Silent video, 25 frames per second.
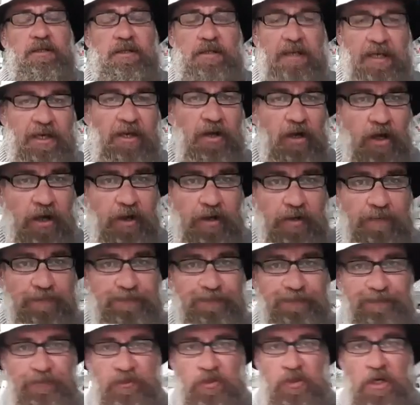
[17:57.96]
they got it.
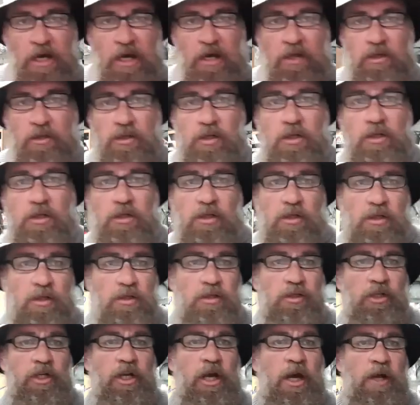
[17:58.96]
So,
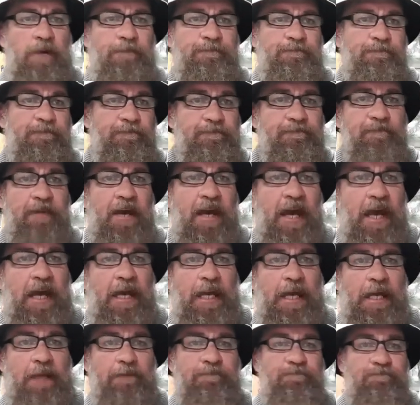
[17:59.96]
you know,
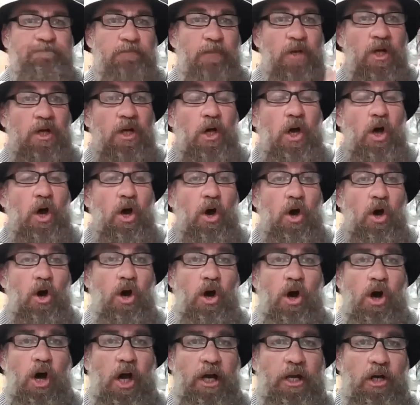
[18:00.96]
hang in.
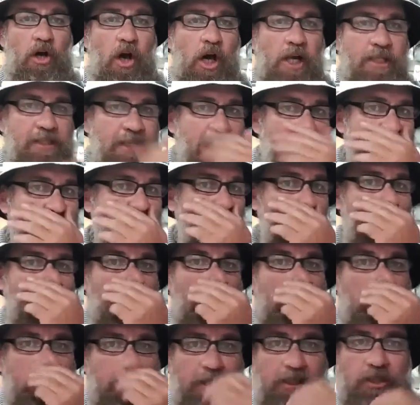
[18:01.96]
All right, guys, that's what I
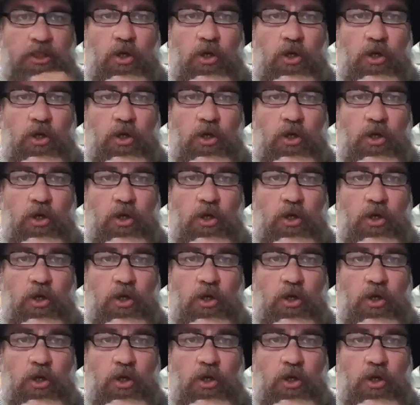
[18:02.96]
wanted to